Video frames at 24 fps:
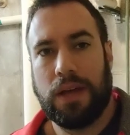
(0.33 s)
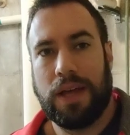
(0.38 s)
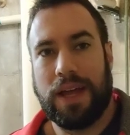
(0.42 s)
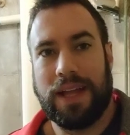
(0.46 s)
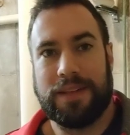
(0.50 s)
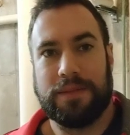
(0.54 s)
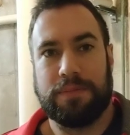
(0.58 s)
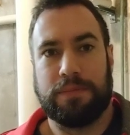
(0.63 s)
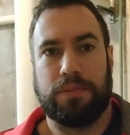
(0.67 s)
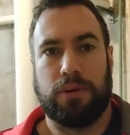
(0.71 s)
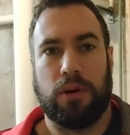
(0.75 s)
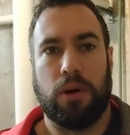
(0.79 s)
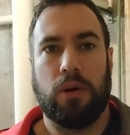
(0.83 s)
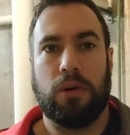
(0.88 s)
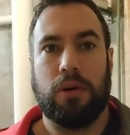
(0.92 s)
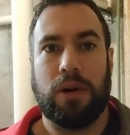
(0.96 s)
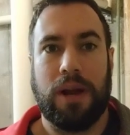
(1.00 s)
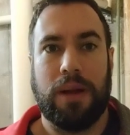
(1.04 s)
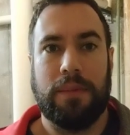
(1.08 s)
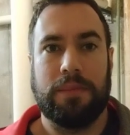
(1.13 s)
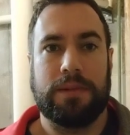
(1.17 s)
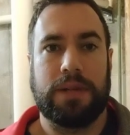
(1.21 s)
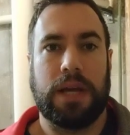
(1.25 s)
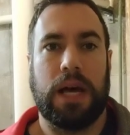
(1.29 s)
It's
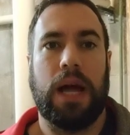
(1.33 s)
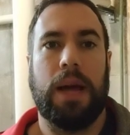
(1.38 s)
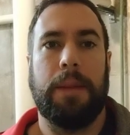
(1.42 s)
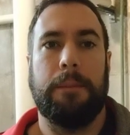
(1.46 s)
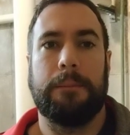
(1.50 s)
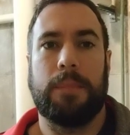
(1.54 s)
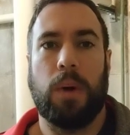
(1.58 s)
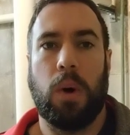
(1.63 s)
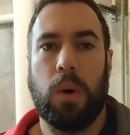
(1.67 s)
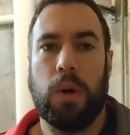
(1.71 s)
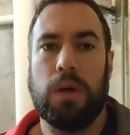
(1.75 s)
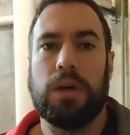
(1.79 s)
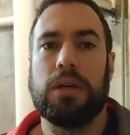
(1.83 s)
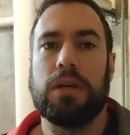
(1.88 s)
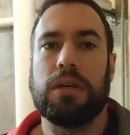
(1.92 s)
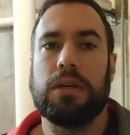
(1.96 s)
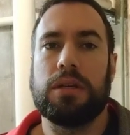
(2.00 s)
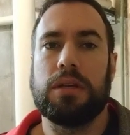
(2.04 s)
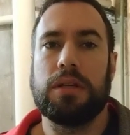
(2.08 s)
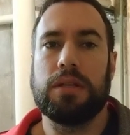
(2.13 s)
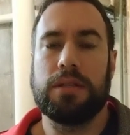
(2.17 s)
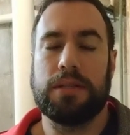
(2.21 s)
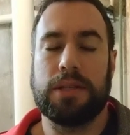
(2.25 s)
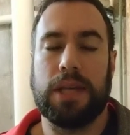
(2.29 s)
program time,
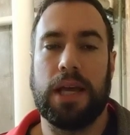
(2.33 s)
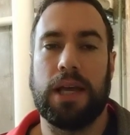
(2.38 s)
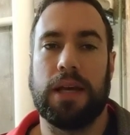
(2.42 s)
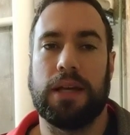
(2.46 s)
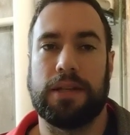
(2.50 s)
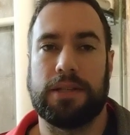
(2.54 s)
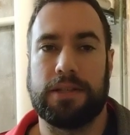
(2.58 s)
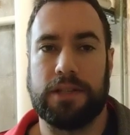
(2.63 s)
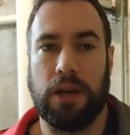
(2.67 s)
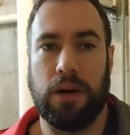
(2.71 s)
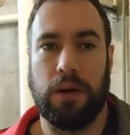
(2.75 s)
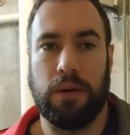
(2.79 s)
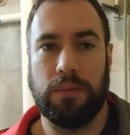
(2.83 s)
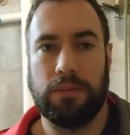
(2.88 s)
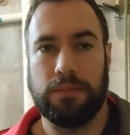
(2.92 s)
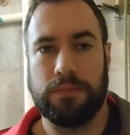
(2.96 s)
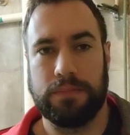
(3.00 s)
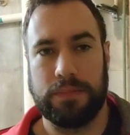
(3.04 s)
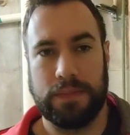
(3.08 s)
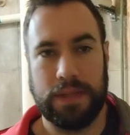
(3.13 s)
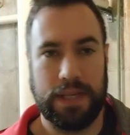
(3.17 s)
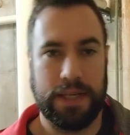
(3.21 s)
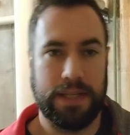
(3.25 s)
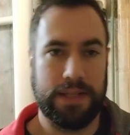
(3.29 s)
boys!
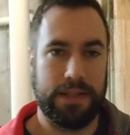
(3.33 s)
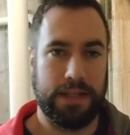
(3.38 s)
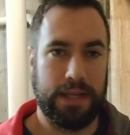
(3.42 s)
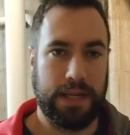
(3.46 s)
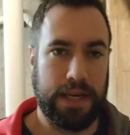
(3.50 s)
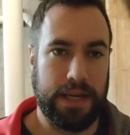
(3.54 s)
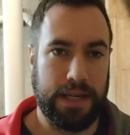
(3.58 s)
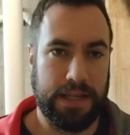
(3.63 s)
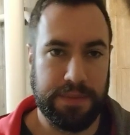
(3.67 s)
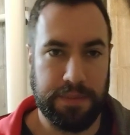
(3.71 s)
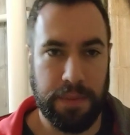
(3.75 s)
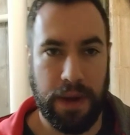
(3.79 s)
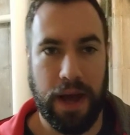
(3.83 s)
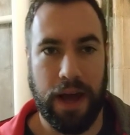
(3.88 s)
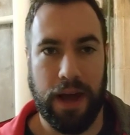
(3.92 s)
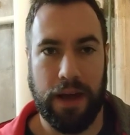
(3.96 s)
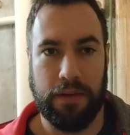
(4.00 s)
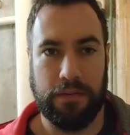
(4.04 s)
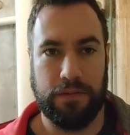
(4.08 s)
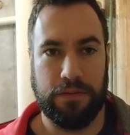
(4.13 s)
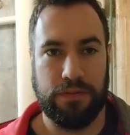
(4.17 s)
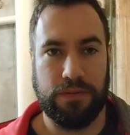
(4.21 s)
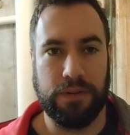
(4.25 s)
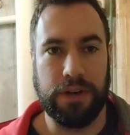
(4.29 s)
So, this is
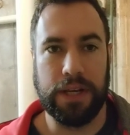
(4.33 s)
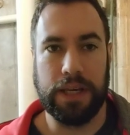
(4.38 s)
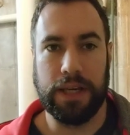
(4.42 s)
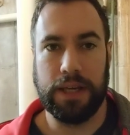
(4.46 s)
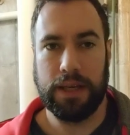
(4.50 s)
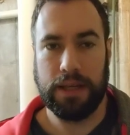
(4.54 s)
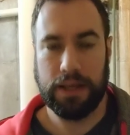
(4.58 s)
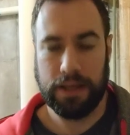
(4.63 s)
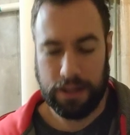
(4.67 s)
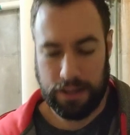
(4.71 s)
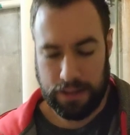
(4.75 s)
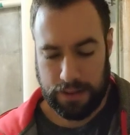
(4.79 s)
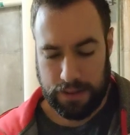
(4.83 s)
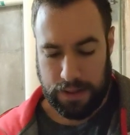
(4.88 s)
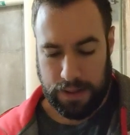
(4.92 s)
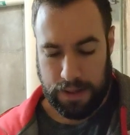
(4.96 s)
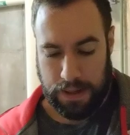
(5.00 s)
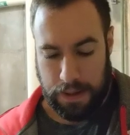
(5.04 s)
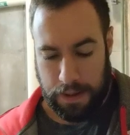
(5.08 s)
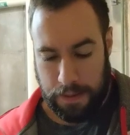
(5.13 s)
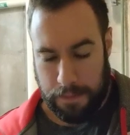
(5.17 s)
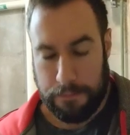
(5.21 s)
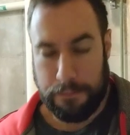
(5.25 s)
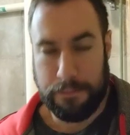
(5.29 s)
my free
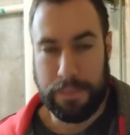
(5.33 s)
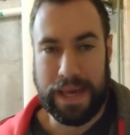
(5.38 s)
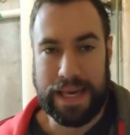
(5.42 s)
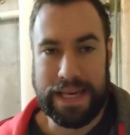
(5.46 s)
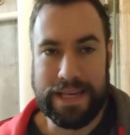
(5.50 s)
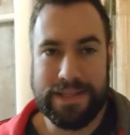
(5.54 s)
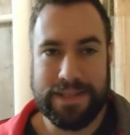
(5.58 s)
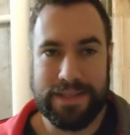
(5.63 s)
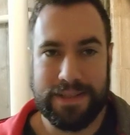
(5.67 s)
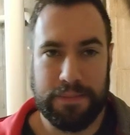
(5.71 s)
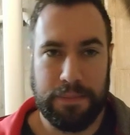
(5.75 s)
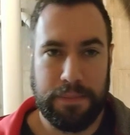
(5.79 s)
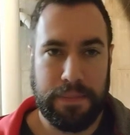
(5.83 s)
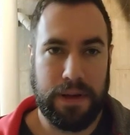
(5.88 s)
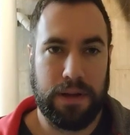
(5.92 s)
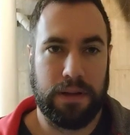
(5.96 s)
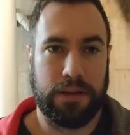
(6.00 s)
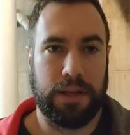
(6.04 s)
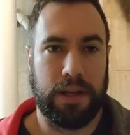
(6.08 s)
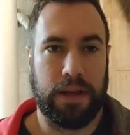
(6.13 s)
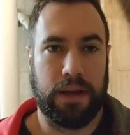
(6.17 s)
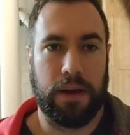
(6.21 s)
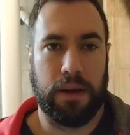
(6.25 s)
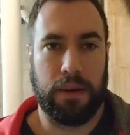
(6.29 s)
base
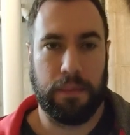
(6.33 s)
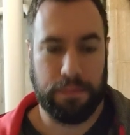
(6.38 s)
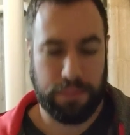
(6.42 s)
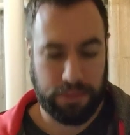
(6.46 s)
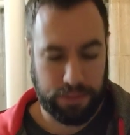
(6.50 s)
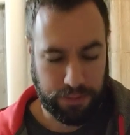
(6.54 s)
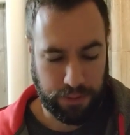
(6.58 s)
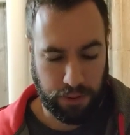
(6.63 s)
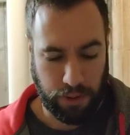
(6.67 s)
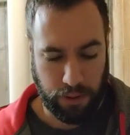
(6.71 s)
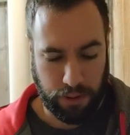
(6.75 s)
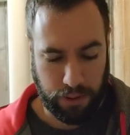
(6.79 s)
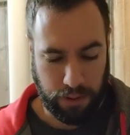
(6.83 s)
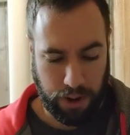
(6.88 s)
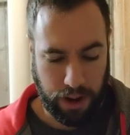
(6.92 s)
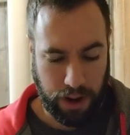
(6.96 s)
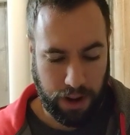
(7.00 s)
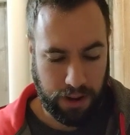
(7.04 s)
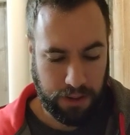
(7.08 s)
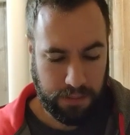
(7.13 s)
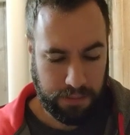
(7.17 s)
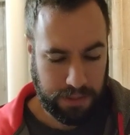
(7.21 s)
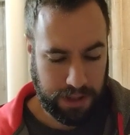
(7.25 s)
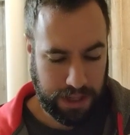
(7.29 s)
building
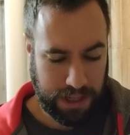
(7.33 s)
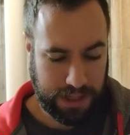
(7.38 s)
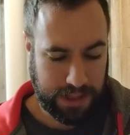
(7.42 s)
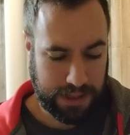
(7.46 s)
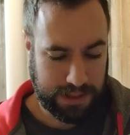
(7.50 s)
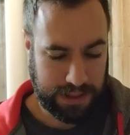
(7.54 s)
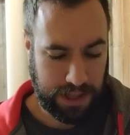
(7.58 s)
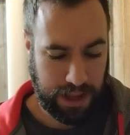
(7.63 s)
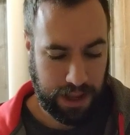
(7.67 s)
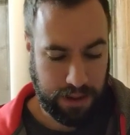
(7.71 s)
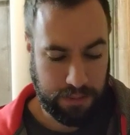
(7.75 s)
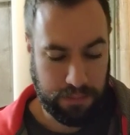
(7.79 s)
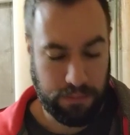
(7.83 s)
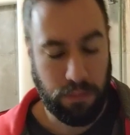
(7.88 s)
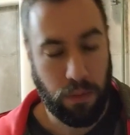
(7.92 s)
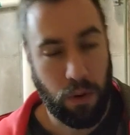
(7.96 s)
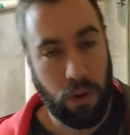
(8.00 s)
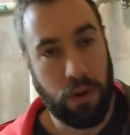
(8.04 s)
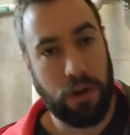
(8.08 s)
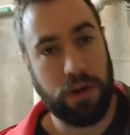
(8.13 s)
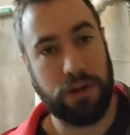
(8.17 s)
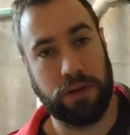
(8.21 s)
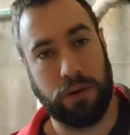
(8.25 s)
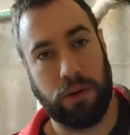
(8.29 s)
program. It is aimed
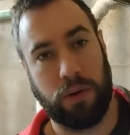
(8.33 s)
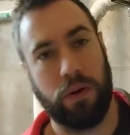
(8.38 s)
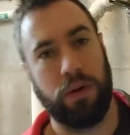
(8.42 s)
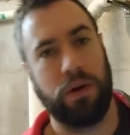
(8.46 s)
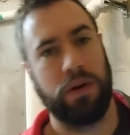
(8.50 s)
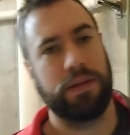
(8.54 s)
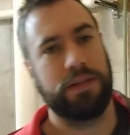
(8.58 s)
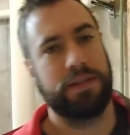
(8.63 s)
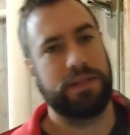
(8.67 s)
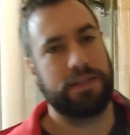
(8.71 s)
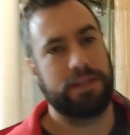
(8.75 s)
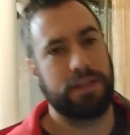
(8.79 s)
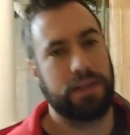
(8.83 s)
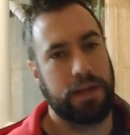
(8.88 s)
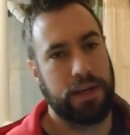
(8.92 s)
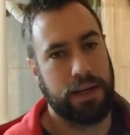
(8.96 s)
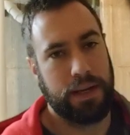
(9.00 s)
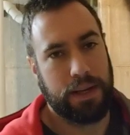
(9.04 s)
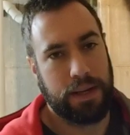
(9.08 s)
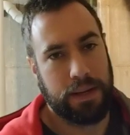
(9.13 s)
more towards